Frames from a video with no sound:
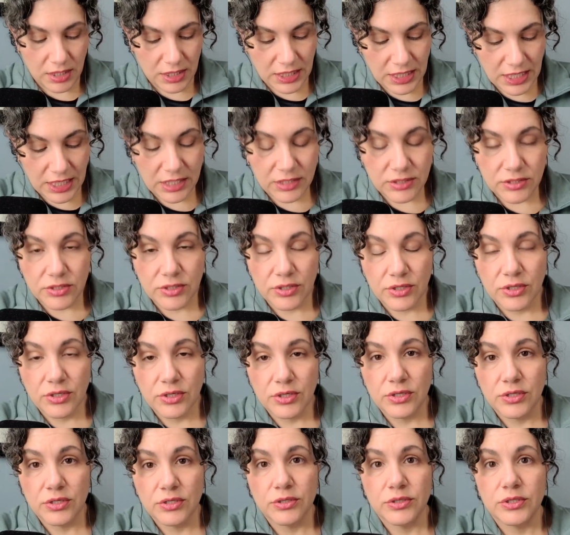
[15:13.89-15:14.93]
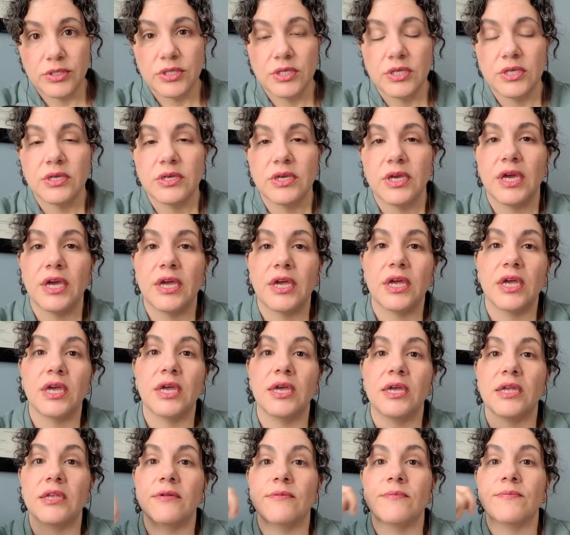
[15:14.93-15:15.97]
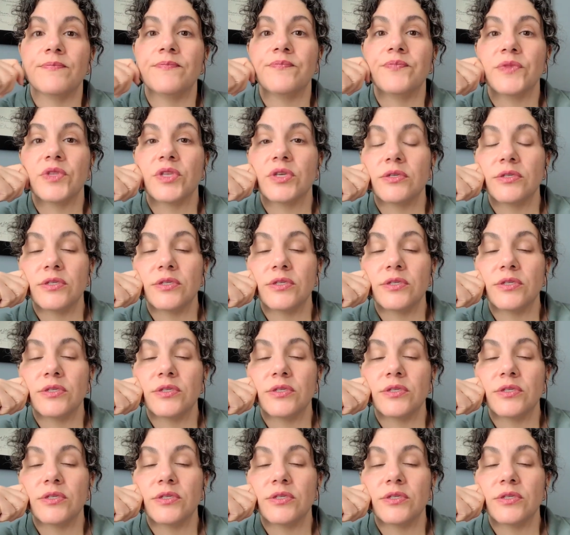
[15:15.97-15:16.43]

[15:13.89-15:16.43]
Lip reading: Lasers can